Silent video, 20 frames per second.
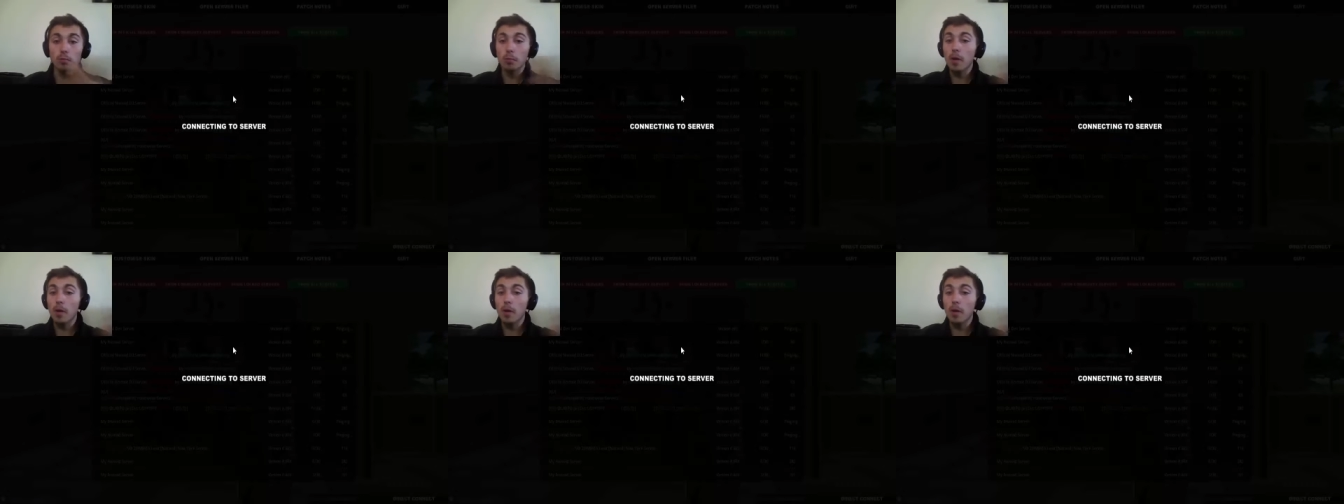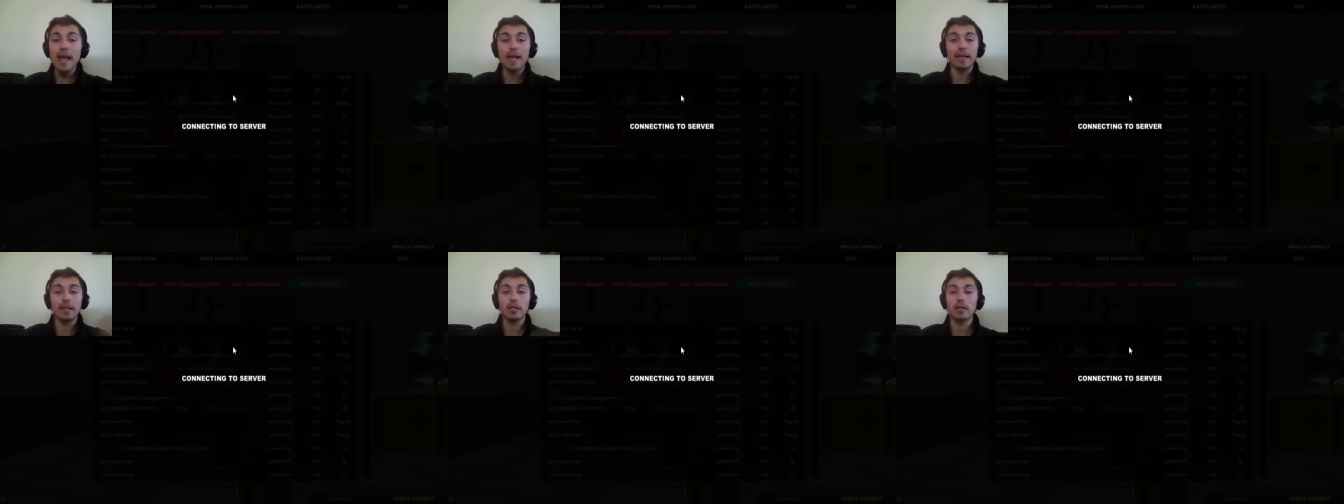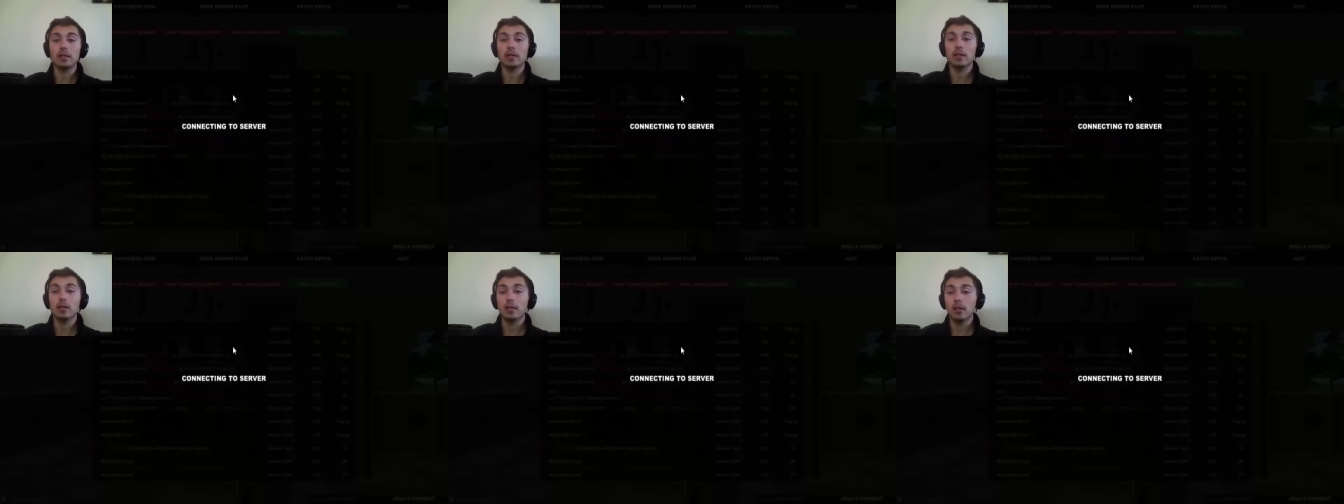But hey,
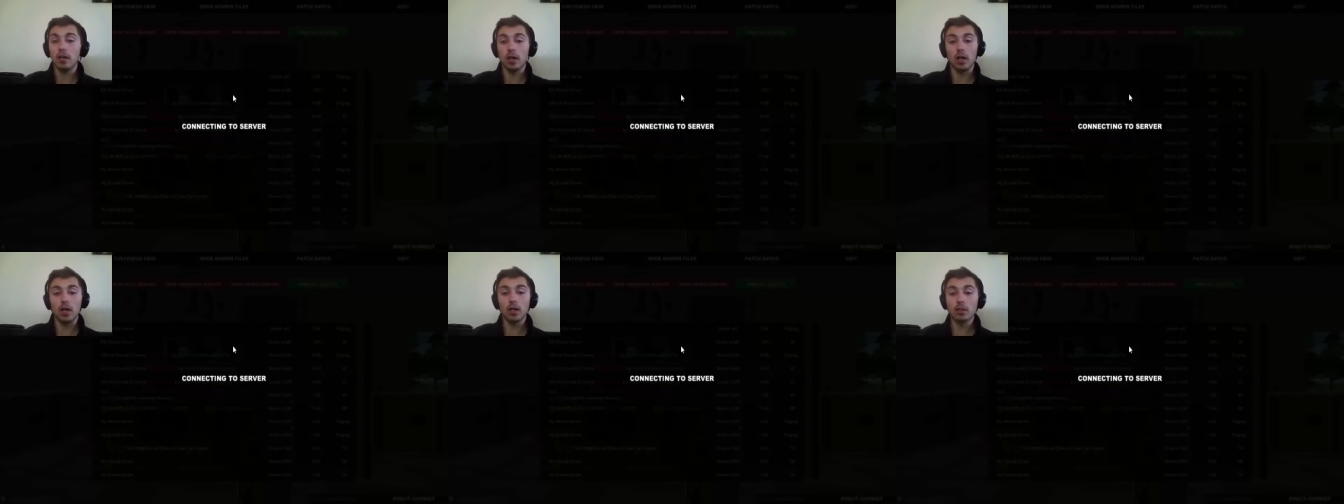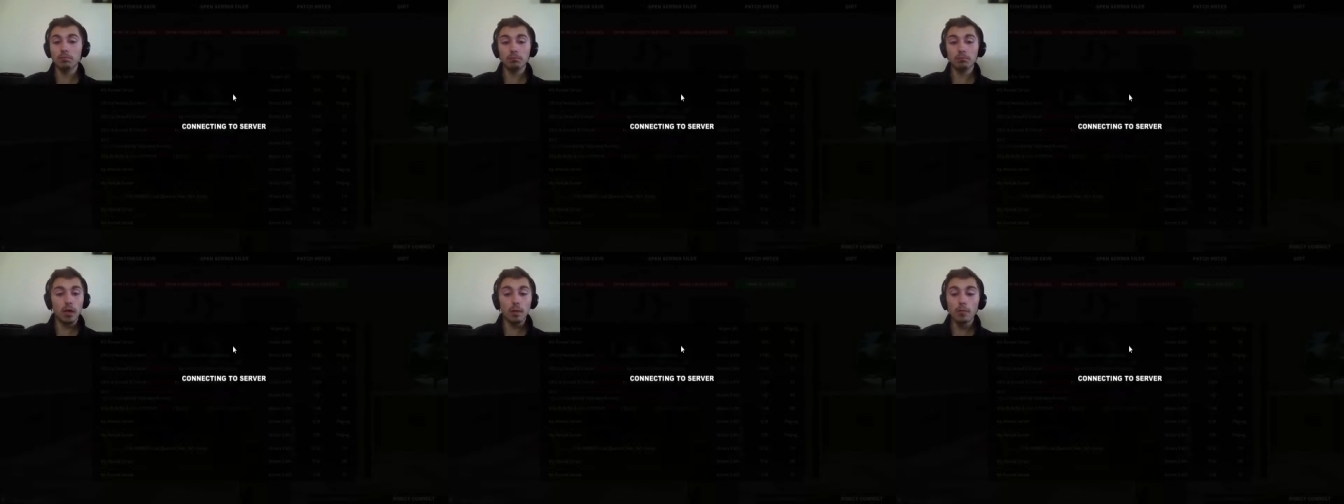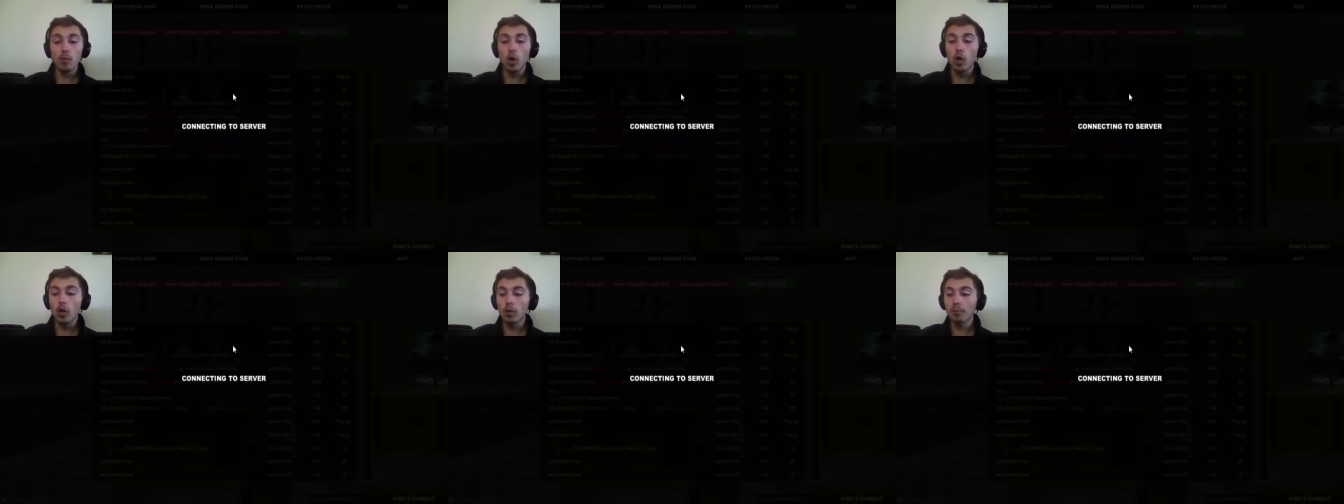I'm I'm
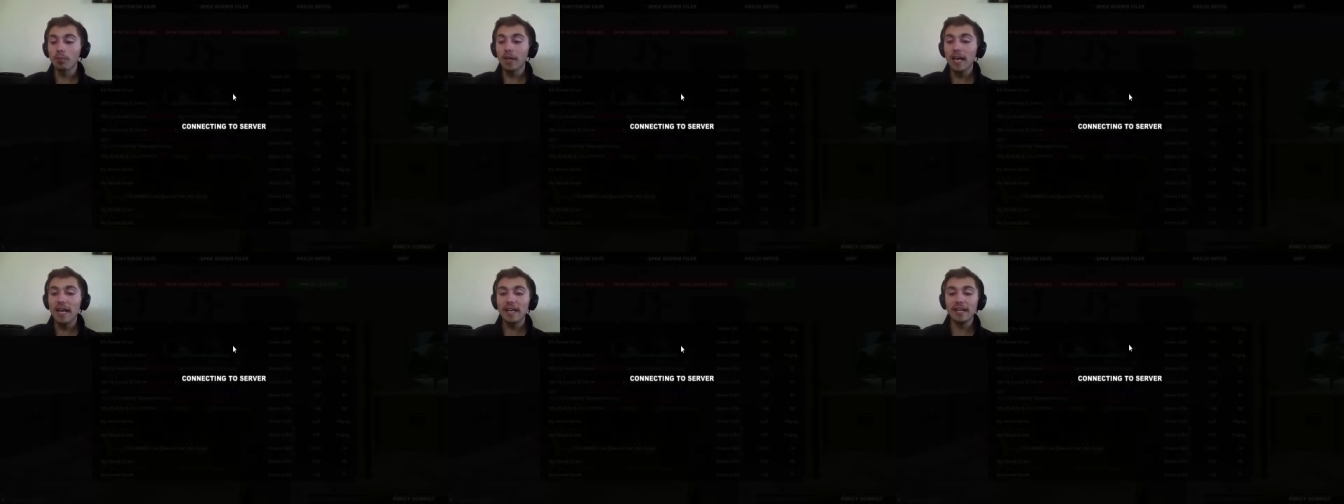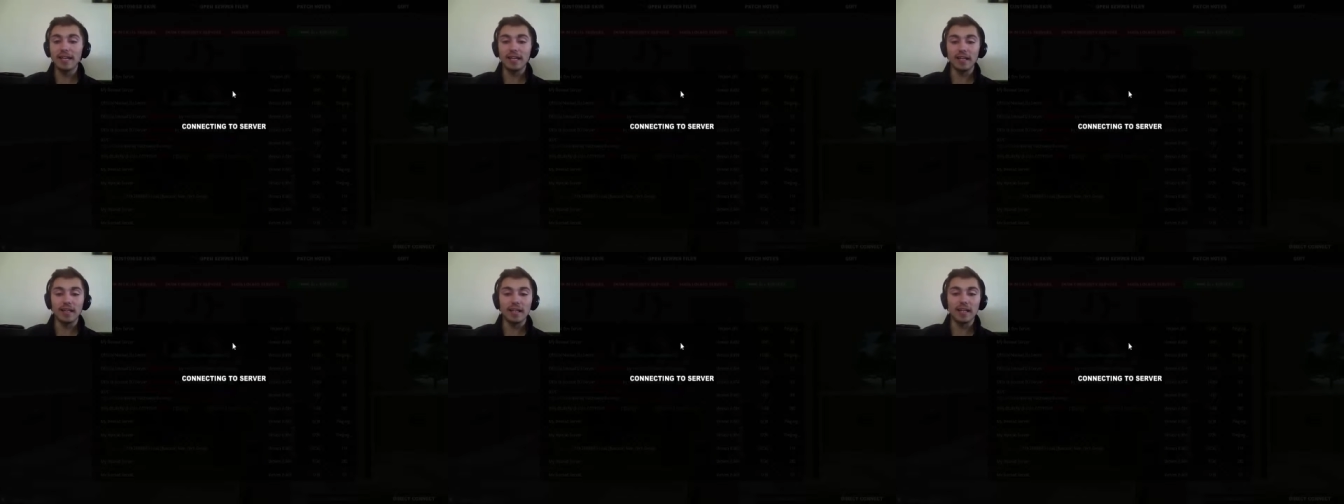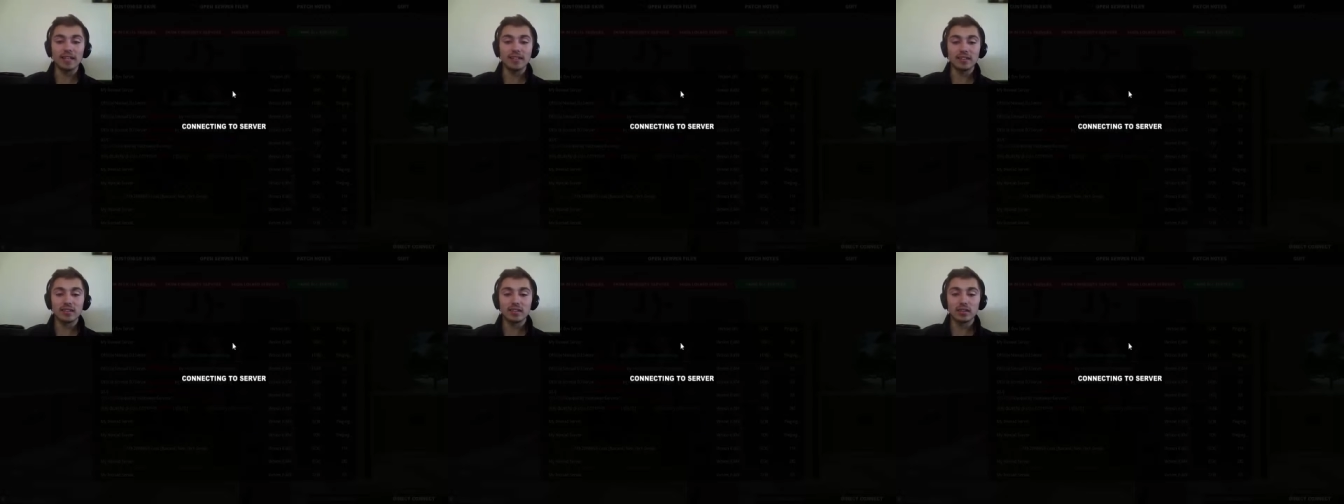not complaining.
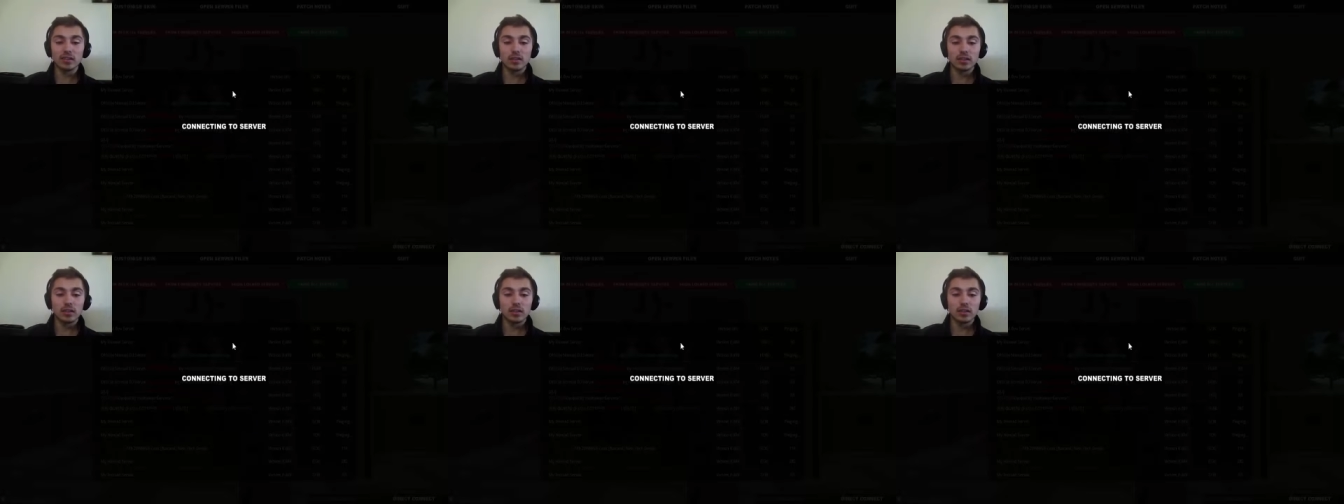Let's